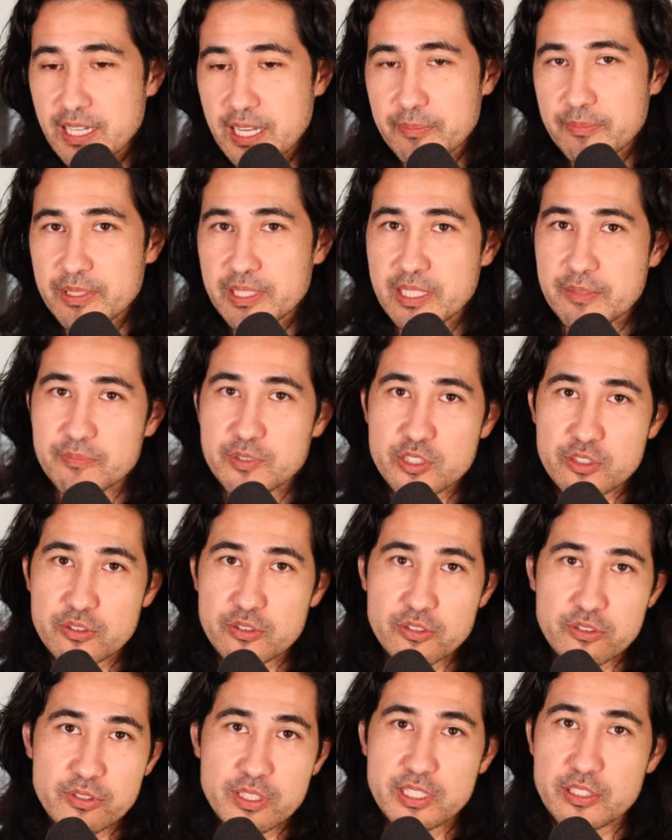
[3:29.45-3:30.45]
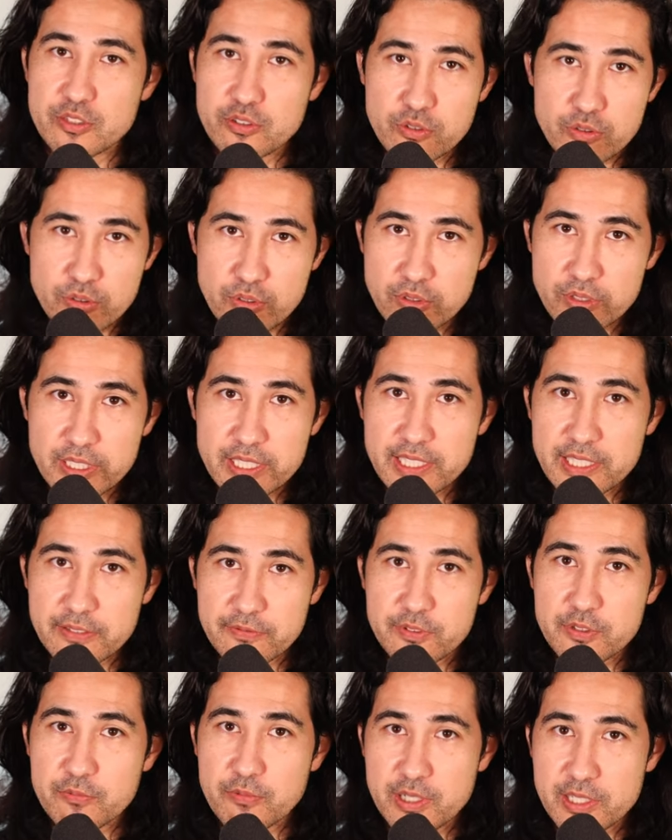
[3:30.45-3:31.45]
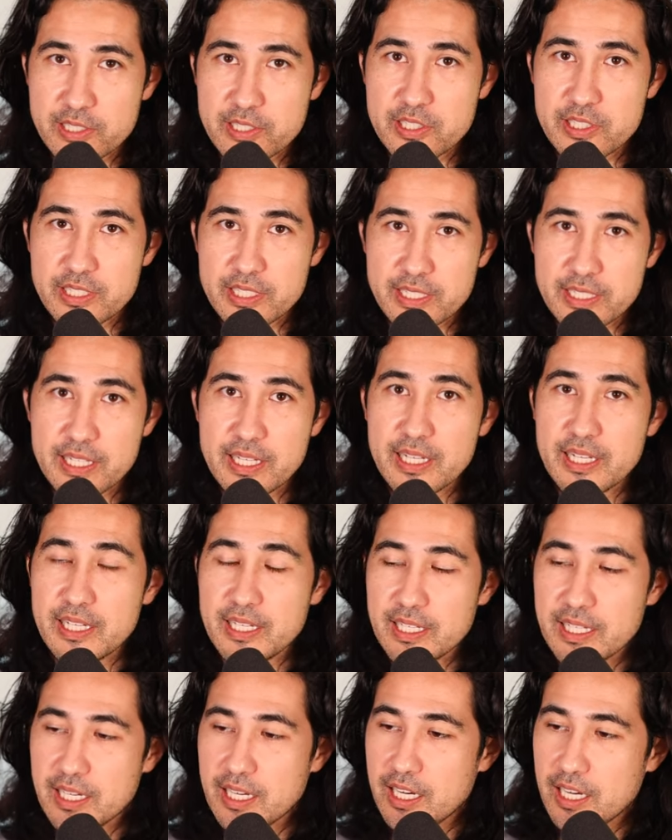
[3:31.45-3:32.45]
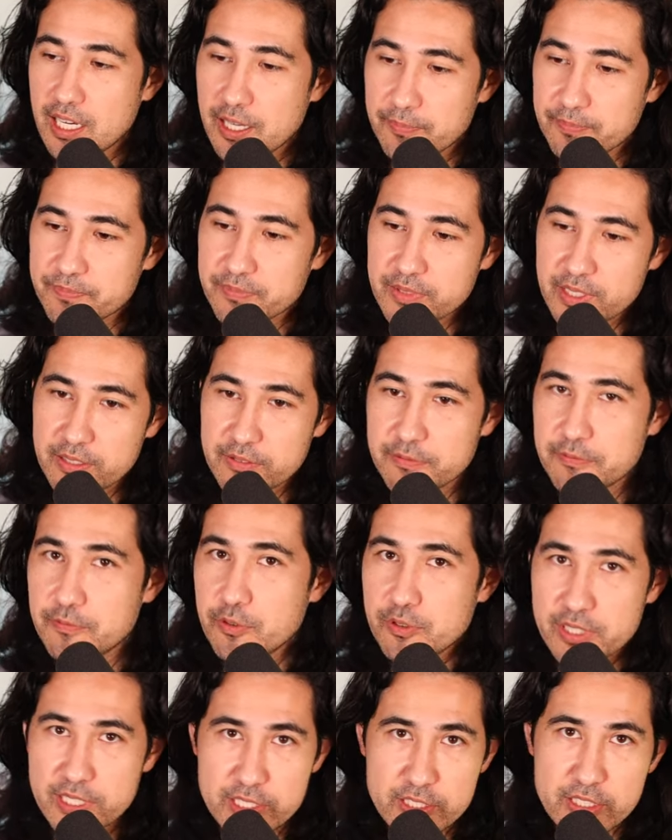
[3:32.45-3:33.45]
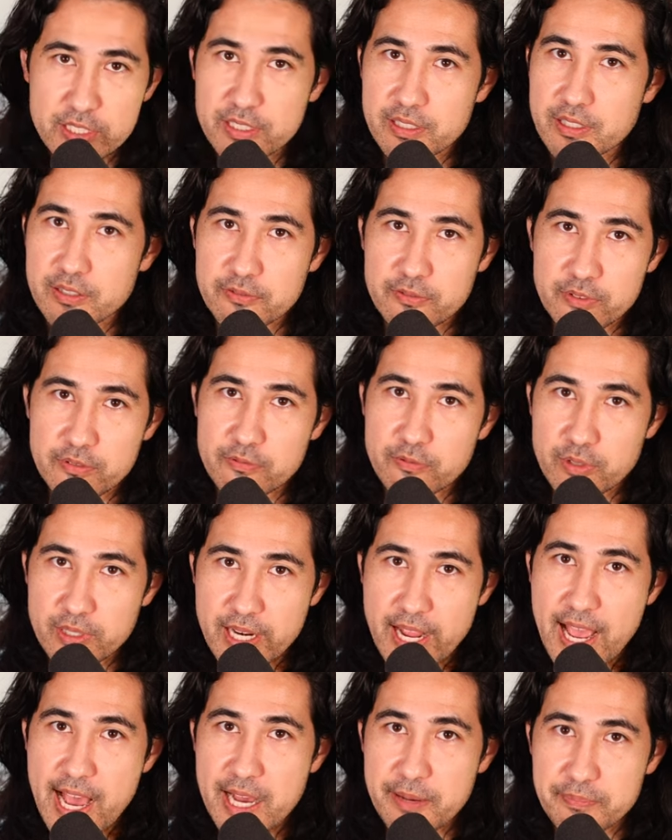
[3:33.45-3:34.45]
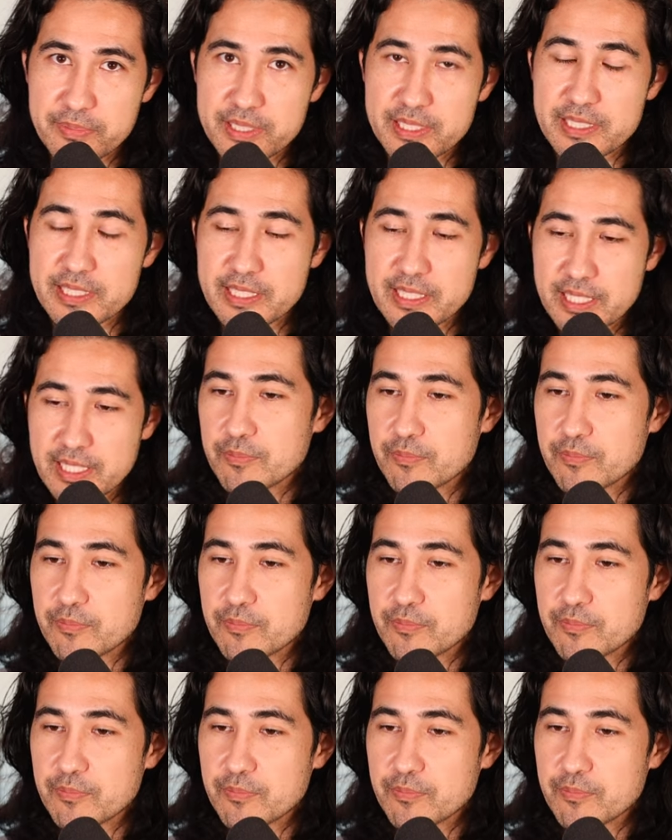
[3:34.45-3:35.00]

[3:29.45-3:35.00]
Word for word: I mean, I'm sure you can Google it if you want to see um, footage uh, of, of what happened.